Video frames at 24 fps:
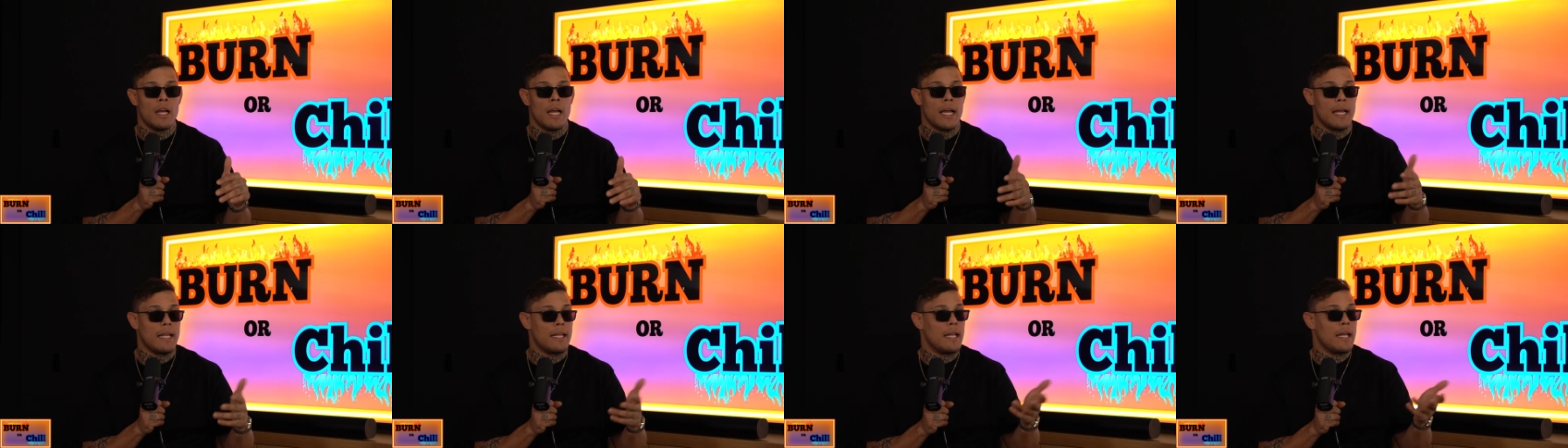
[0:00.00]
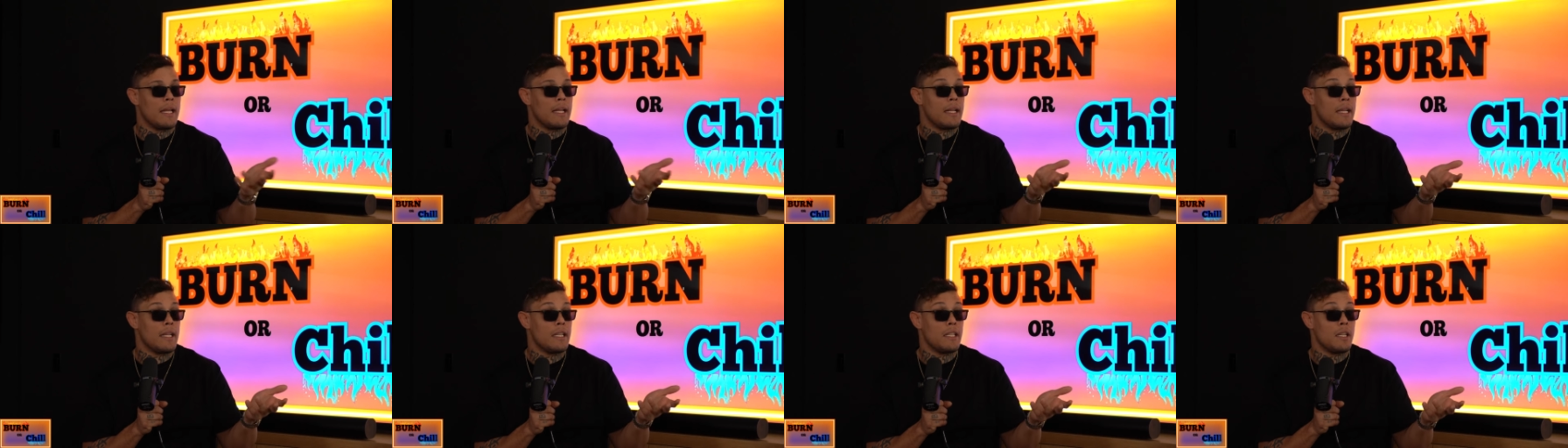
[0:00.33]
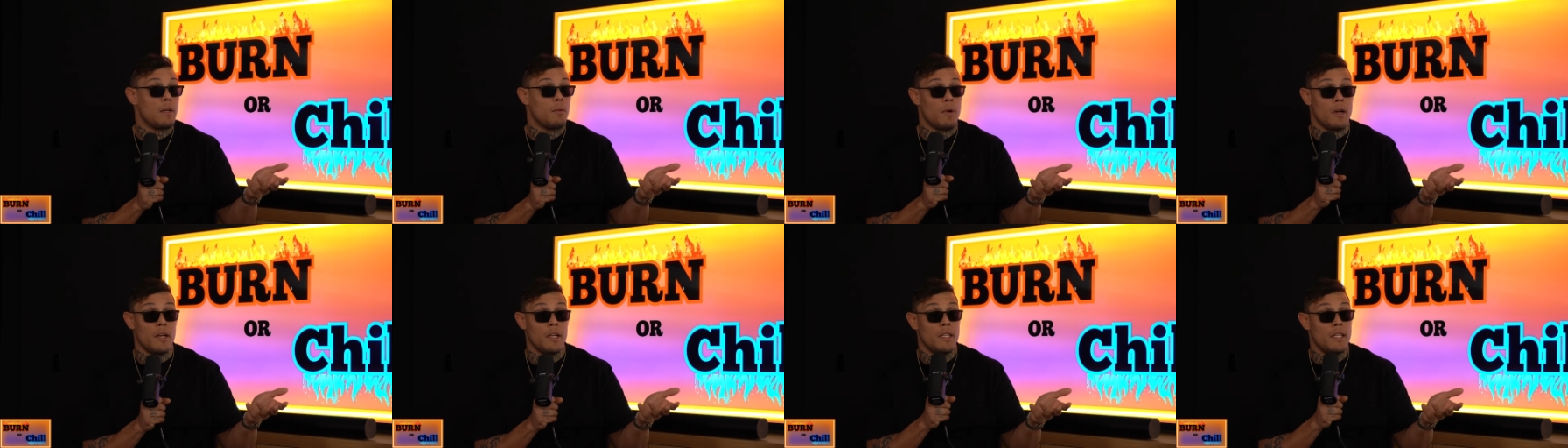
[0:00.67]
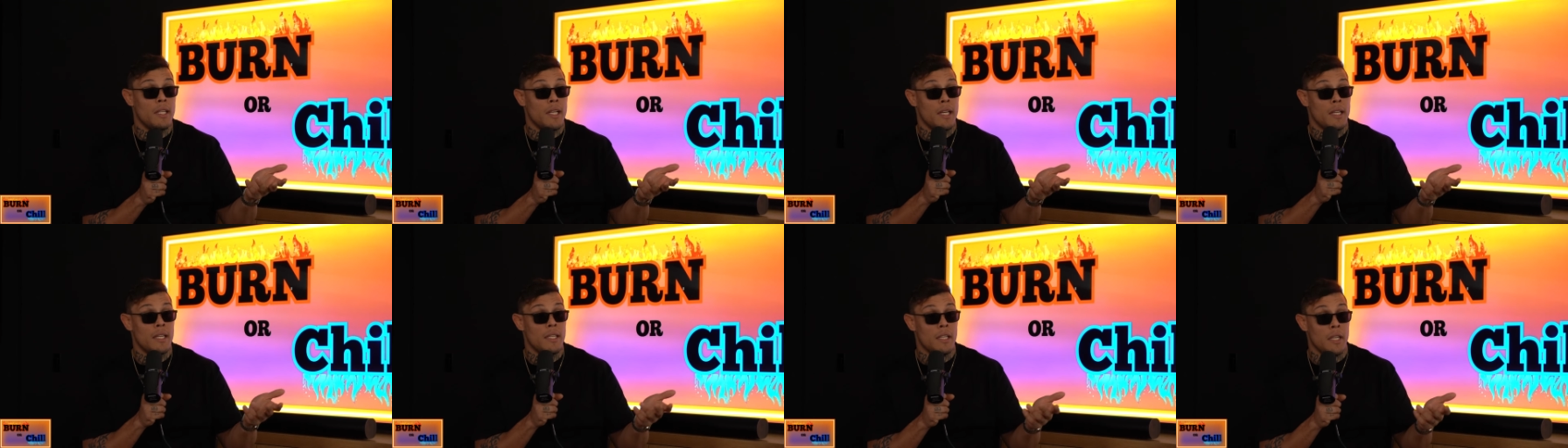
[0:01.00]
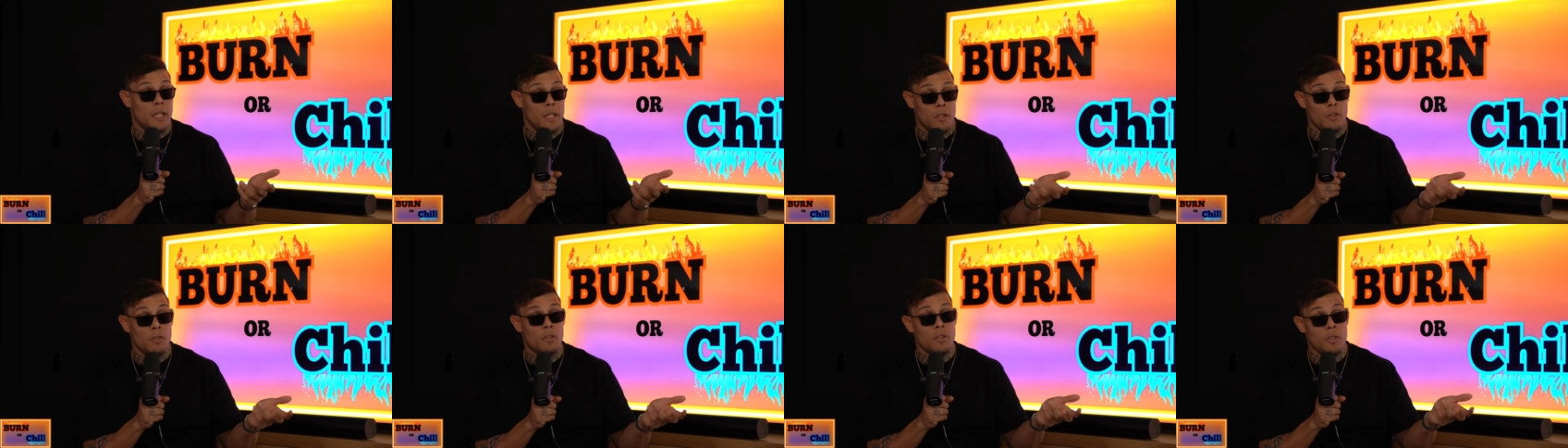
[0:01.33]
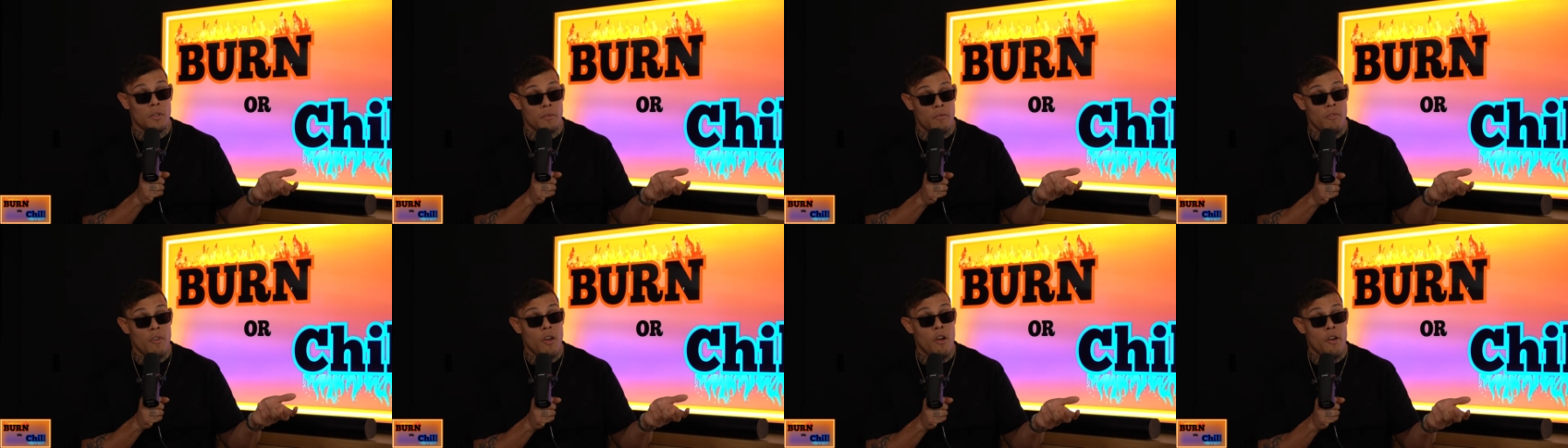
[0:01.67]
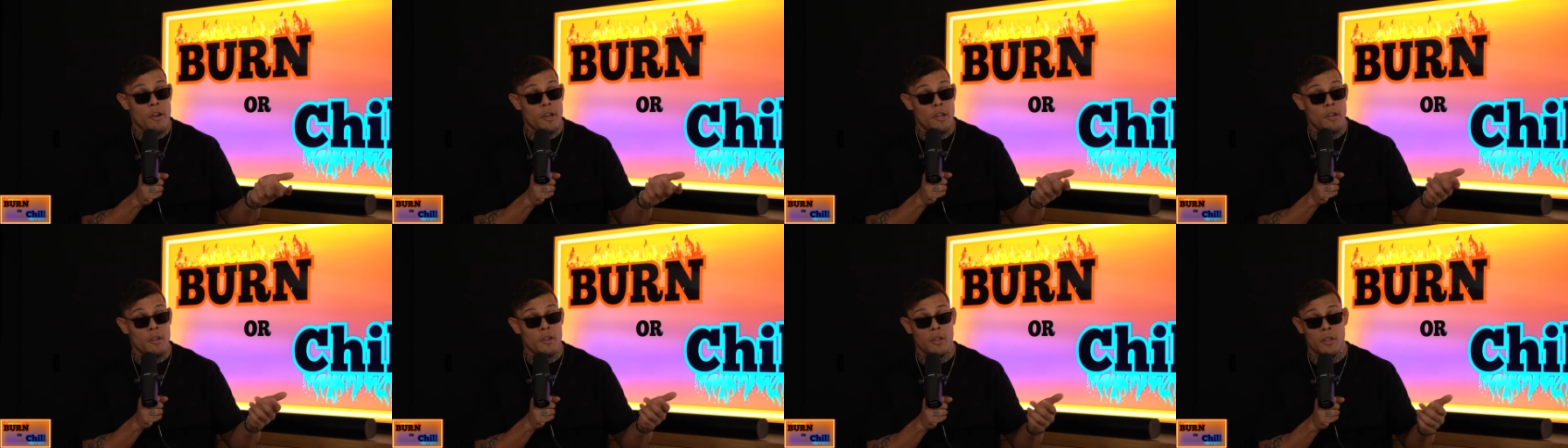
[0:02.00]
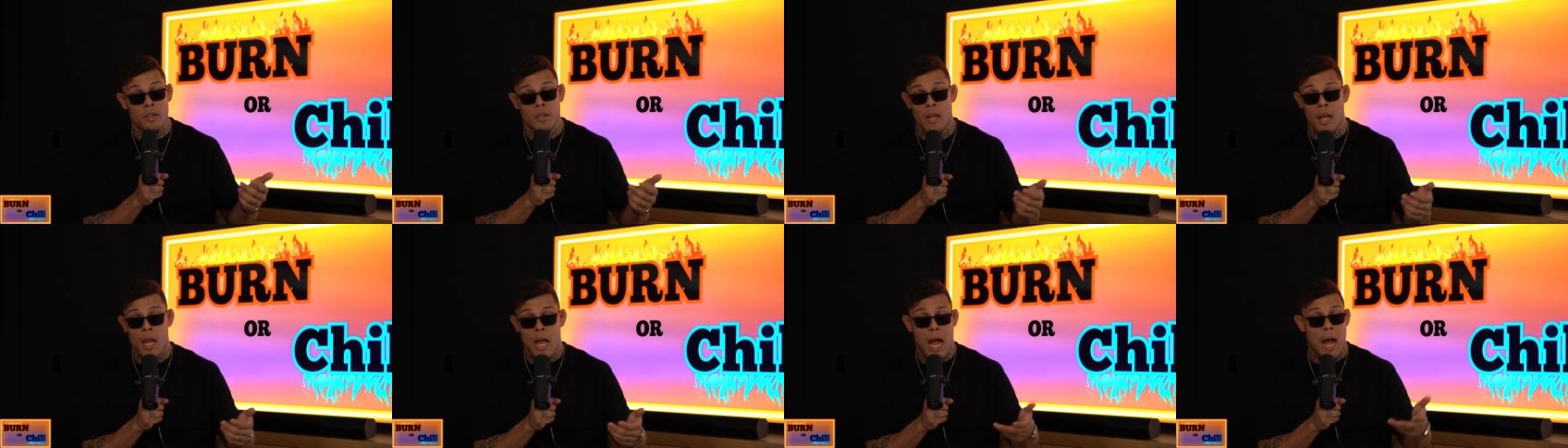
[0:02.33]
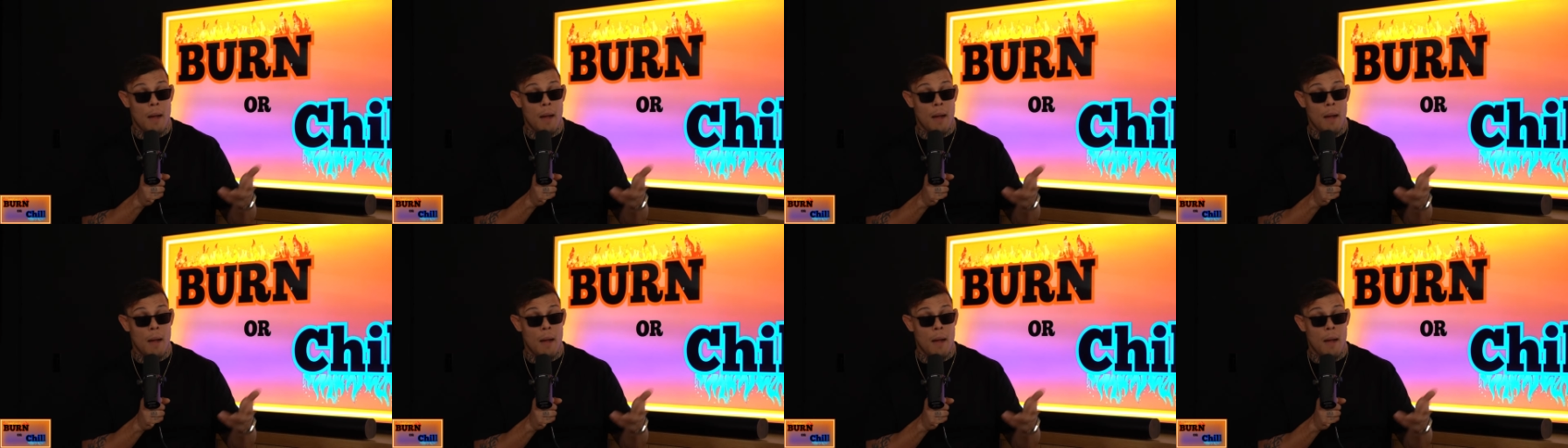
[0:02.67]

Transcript: And then he did what he did. He doing very good.